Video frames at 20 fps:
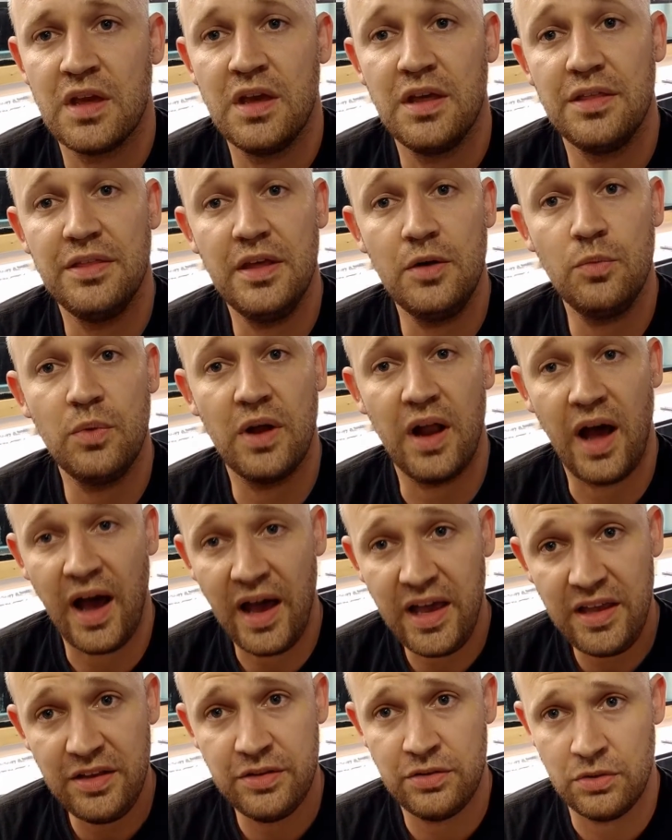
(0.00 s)
what
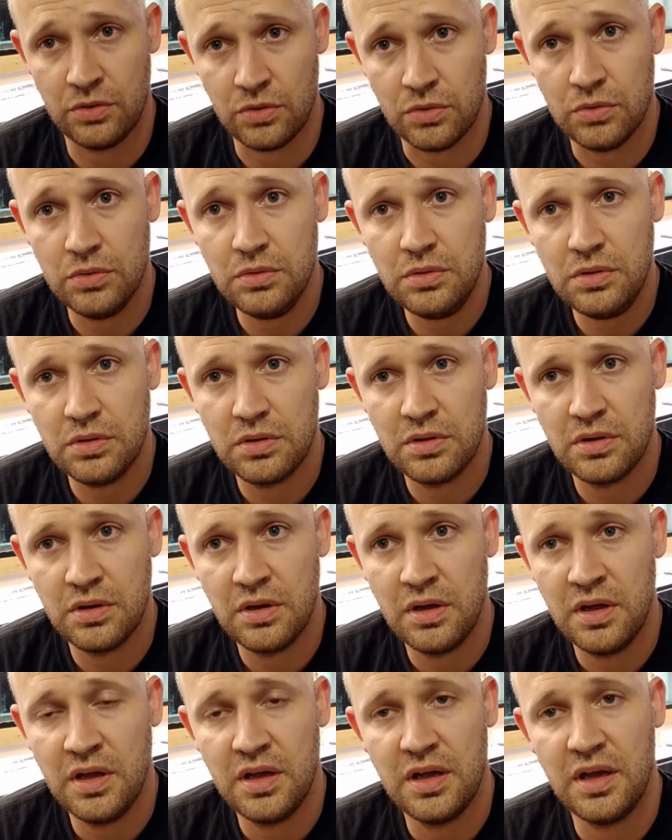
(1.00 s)
I do
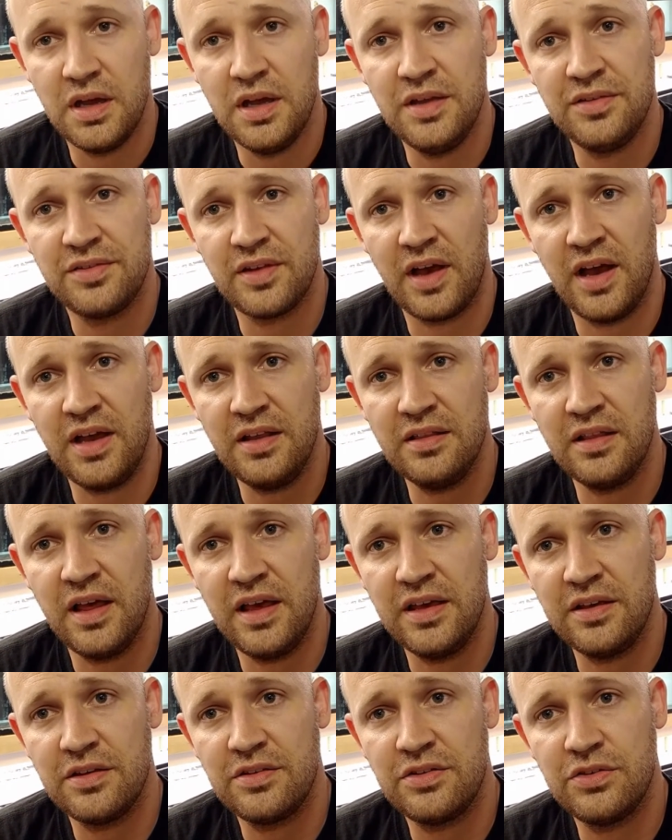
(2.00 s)
is I
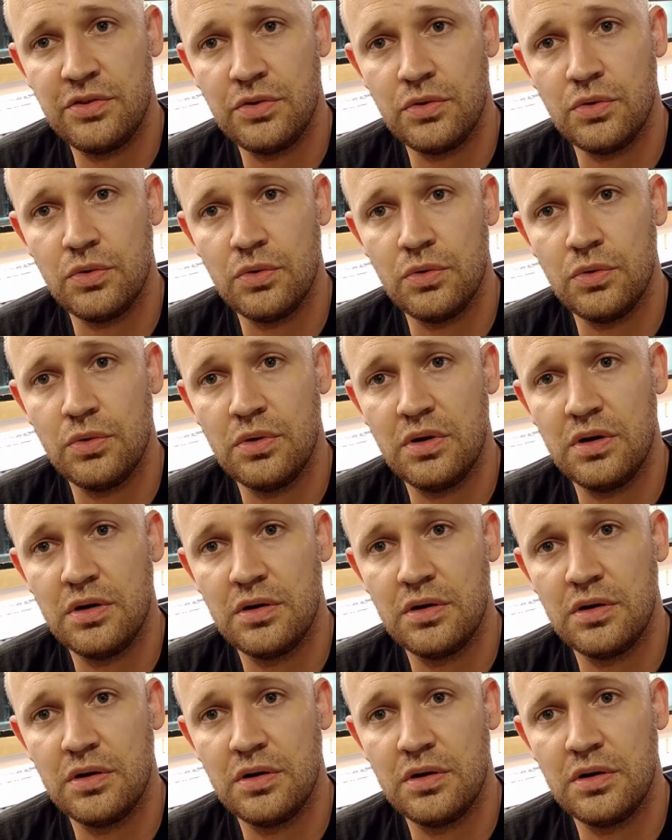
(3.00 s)
like to,